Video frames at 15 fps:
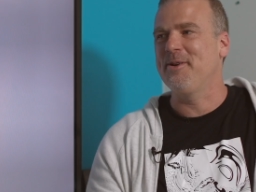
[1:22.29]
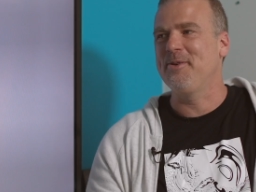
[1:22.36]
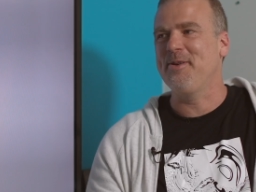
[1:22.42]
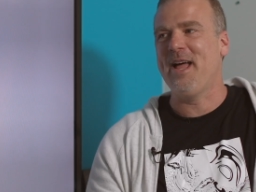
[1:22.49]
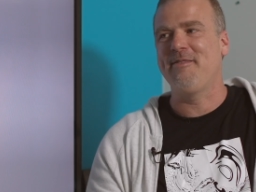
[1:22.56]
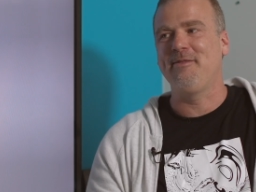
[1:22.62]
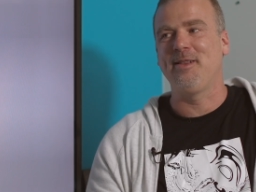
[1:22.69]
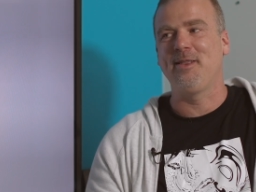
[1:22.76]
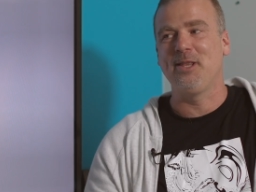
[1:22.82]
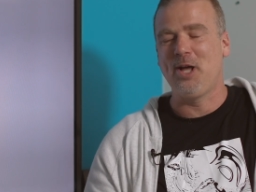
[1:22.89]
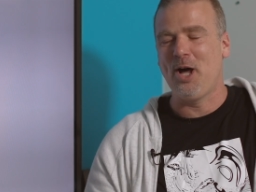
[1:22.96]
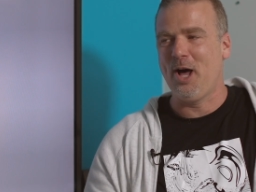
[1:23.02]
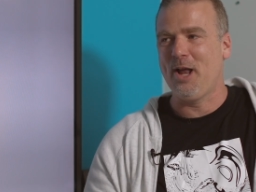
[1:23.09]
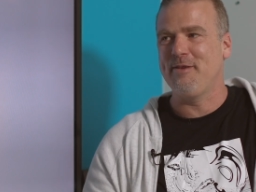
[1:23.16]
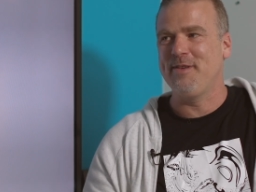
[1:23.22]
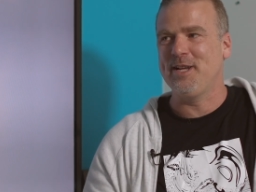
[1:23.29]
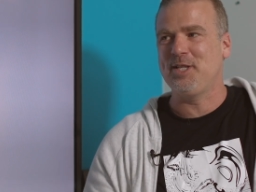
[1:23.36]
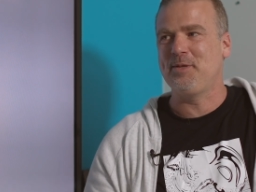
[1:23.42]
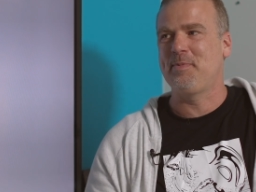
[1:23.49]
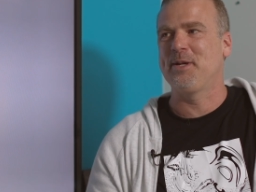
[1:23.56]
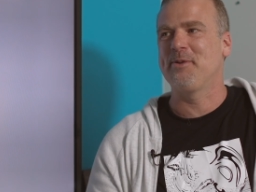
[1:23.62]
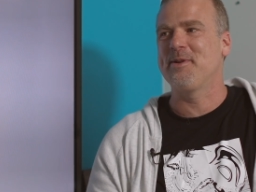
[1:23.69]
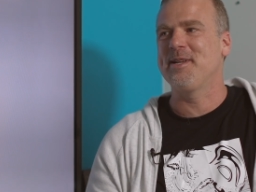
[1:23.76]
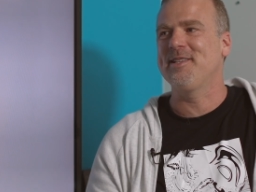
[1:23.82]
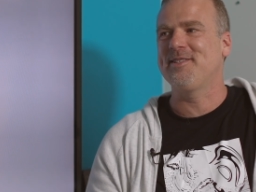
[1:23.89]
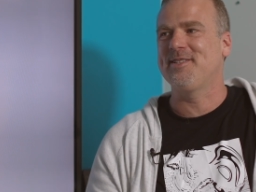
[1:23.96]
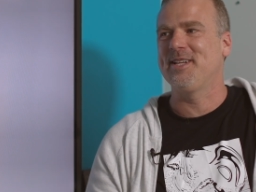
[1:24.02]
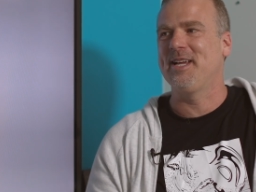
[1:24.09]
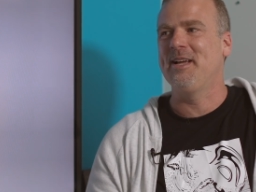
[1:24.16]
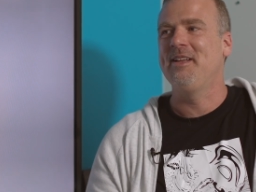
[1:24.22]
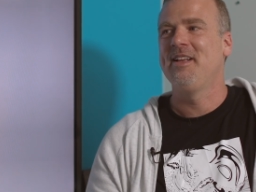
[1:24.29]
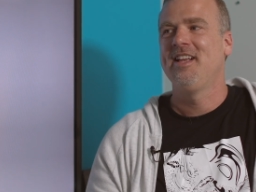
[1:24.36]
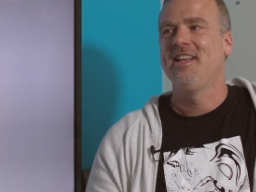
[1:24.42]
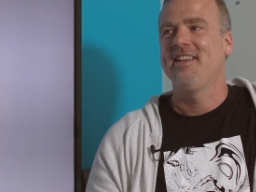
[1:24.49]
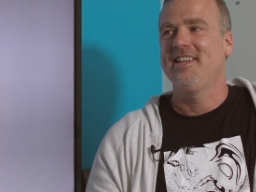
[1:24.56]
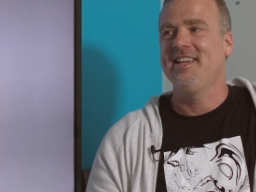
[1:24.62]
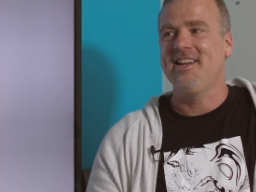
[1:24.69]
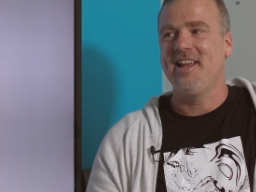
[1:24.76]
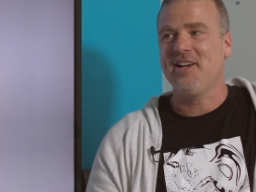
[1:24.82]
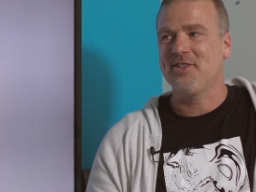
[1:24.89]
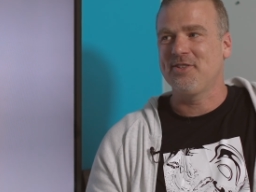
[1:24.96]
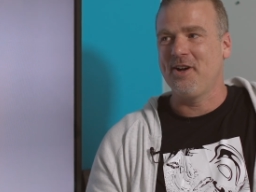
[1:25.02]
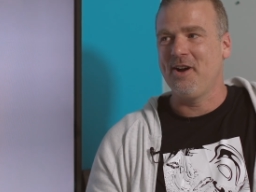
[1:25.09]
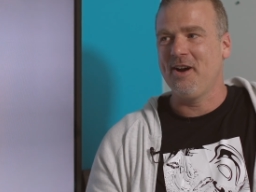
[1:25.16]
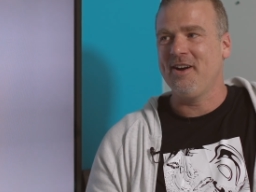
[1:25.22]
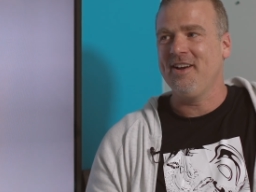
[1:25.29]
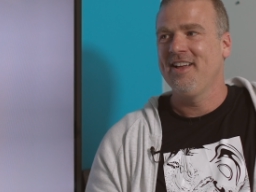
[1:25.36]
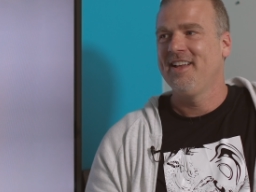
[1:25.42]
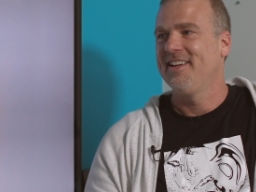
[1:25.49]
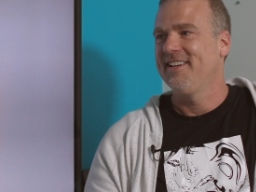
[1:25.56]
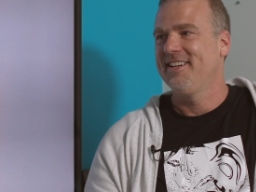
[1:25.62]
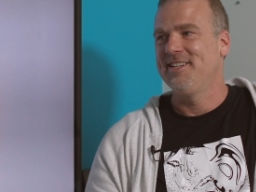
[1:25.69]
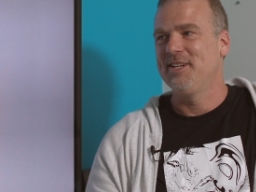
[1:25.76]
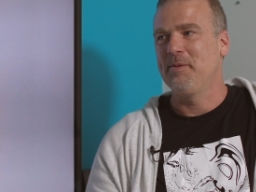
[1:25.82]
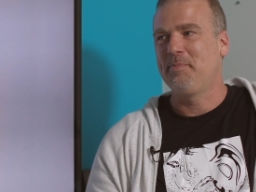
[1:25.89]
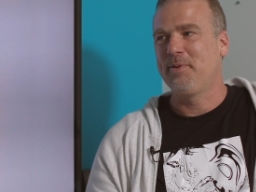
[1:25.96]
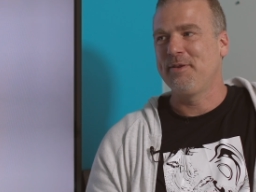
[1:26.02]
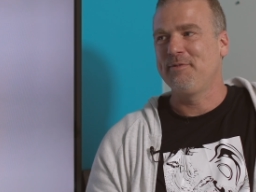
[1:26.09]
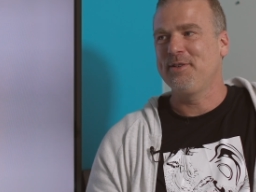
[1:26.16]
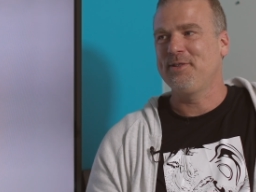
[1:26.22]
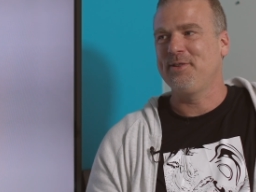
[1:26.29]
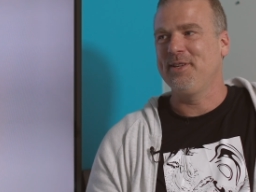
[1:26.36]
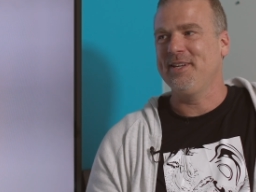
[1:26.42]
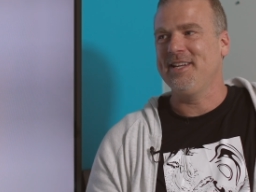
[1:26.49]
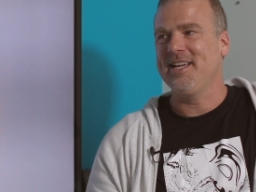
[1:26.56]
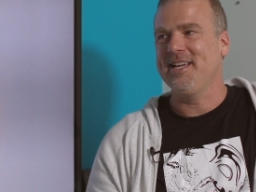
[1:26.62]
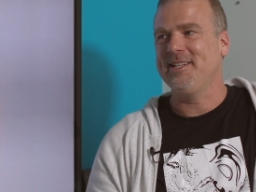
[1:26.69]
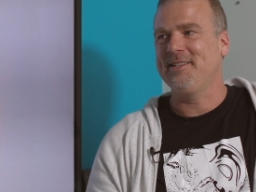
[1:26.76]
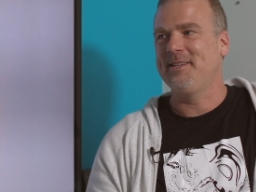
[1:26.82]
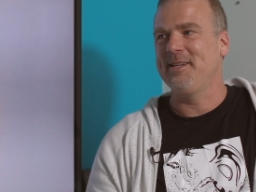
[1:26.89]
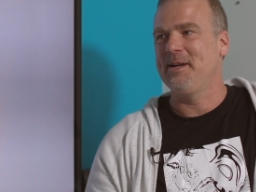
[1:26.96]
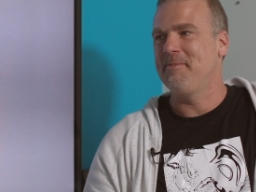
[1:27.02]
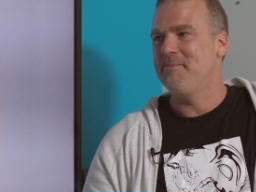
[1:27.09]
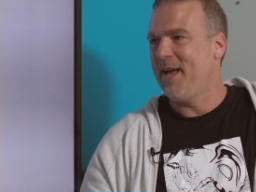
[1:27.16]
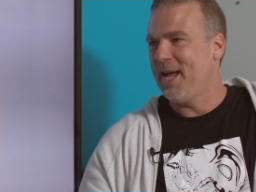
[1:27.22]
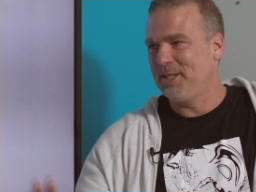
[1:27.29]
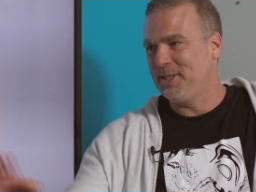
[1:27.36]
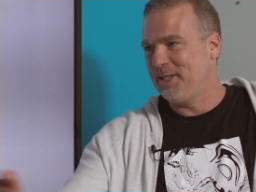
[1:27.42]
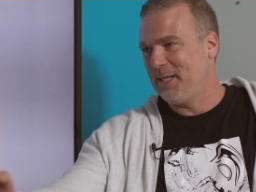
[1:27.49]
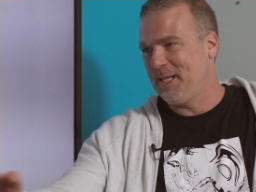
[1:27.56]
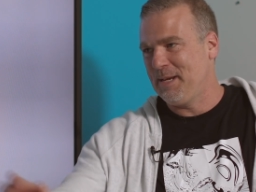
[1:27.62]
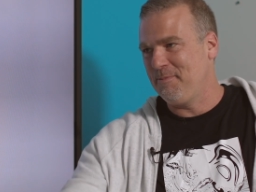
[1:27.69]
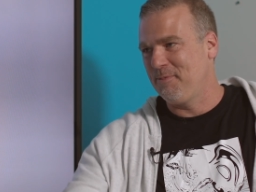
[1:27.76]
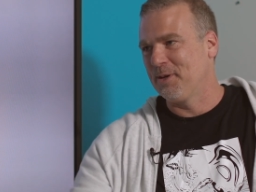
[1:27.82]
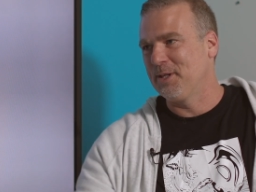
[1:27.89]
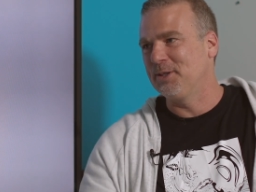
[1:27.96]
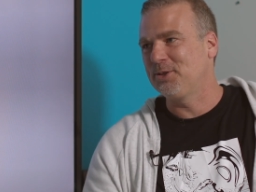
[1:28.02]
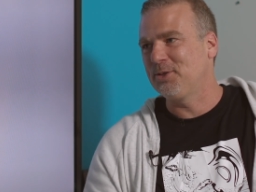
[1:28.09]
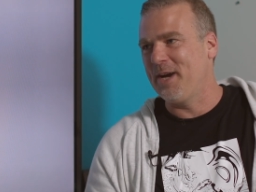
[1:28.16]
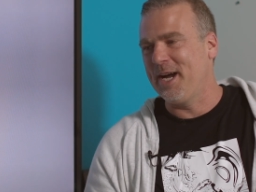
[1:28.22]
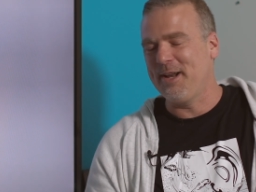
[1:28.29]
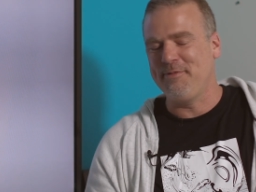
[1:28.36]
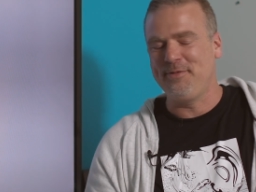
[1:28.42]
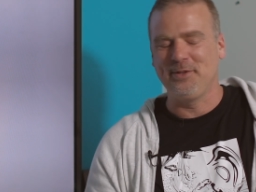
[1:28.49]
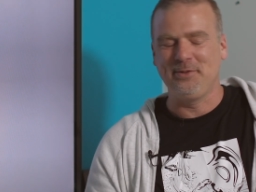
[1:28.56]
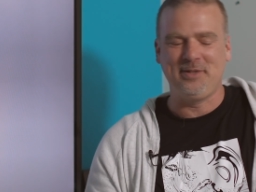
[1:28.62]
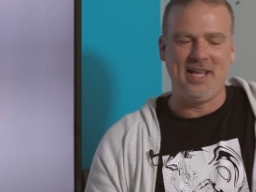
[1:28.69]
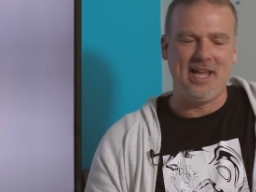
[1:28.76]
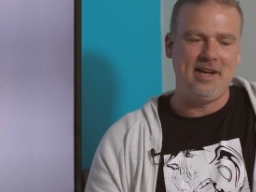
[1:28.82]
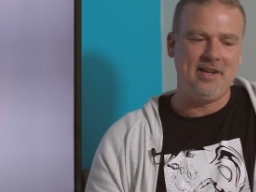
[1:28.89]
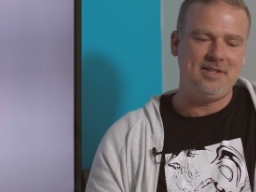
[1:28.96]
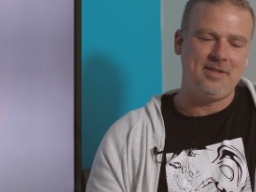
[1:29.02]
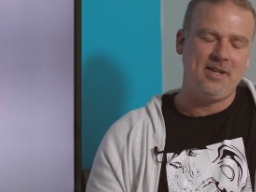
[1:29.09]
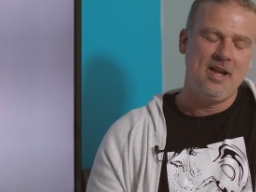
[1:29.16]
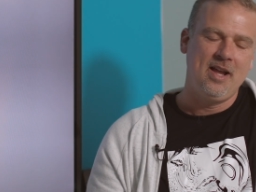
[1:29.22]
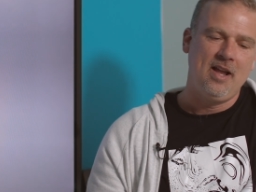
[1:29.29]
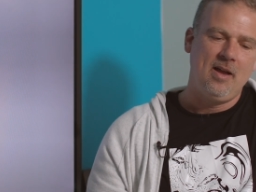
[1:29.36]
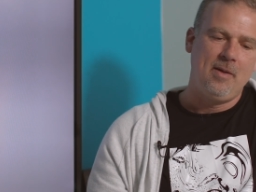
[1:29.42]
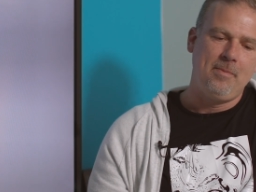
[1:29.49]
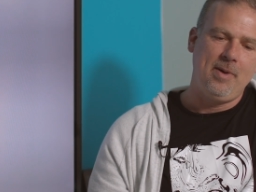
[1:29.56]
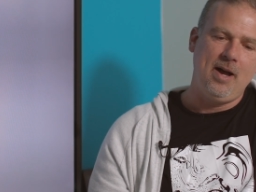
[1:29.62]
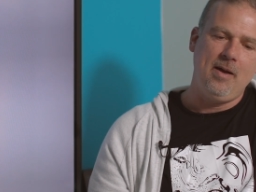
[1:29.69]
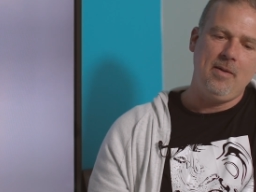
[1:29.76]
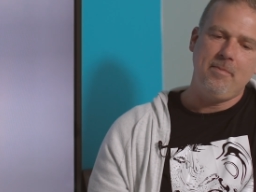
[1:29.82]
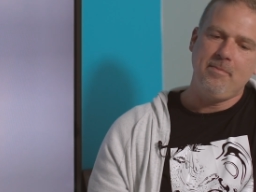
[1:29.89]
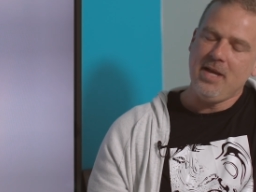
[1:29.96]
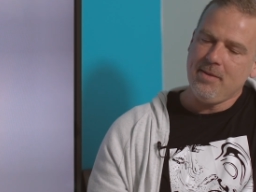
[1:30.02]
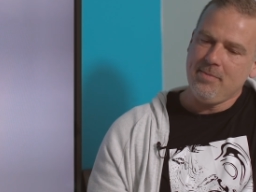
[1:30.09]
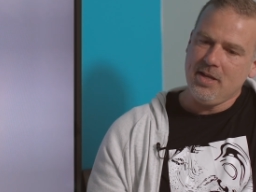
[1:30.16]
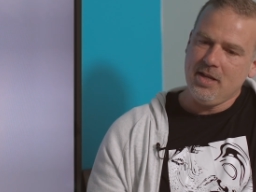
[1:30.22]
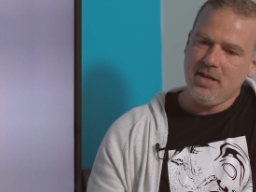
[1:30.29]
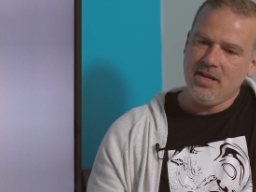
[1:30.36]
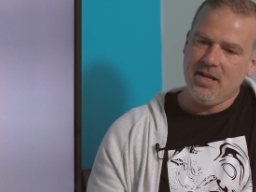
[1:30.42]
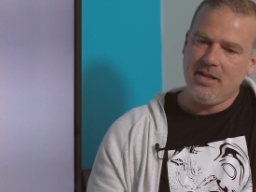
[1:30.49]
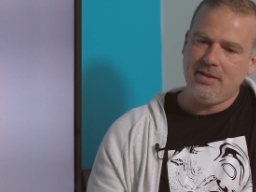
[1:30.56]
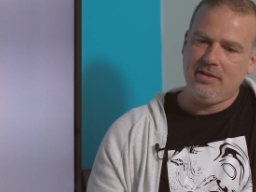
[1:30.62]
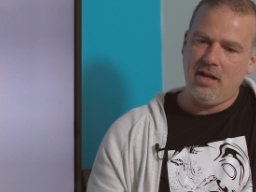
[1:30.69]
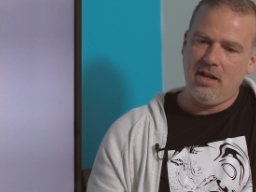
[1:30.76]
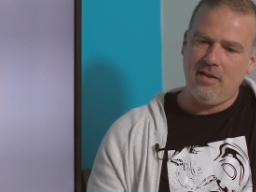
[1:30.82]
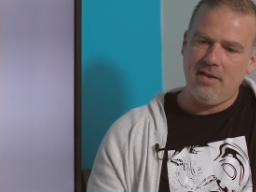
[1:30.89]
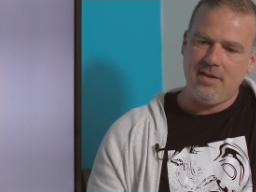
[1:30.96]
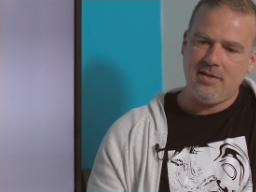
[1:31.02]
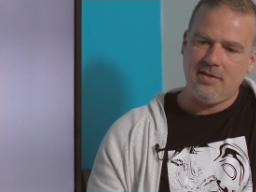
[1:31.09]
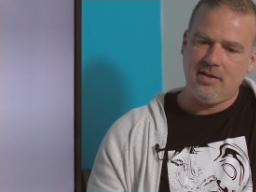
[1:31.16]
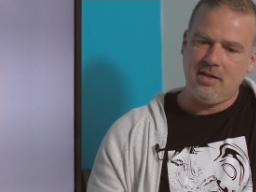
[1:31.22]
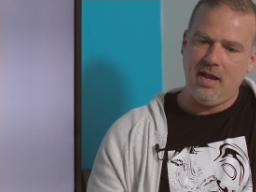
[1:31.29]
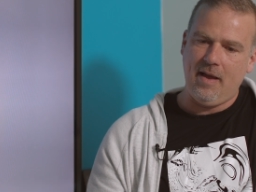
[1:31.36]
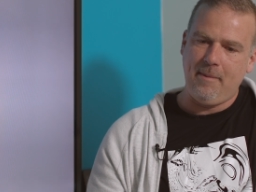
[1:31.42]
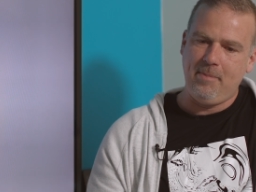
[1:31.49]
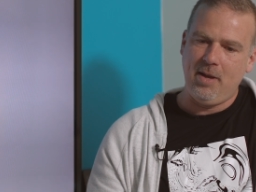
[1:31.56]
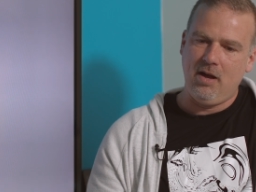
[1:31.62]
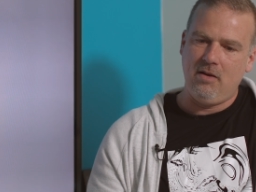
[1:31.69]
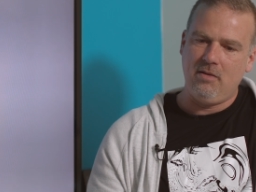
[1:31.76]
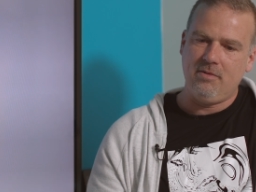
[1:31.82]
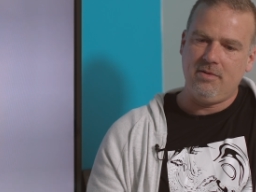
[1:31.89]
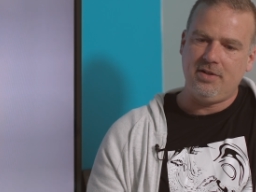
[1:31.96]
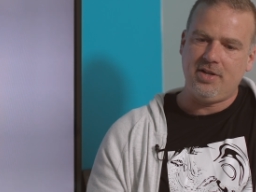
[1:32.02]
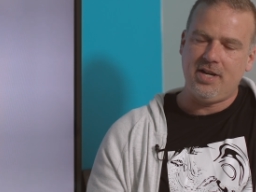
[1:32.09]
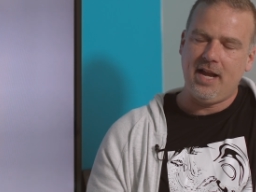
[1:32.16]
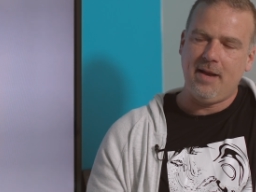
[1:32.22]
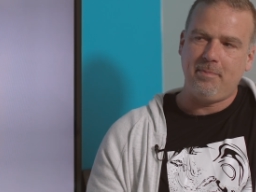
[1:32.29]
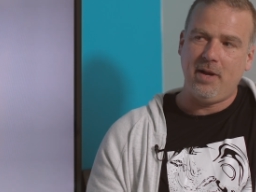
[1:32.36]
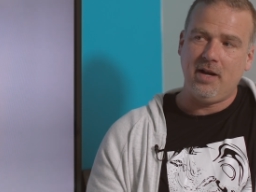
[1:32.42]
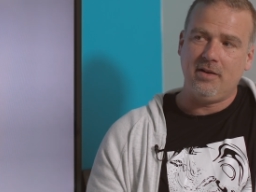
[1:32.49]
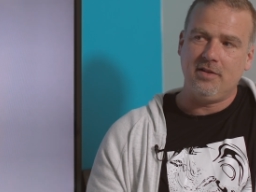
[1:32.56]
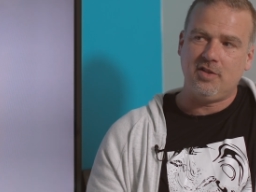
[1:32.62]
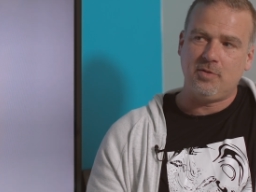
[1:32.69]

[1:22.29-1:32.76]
know you have a lot of experience uh, in XR, you know, previously at uh, Magic Leap where you tried a few things, but maybe tell us about Snapdragon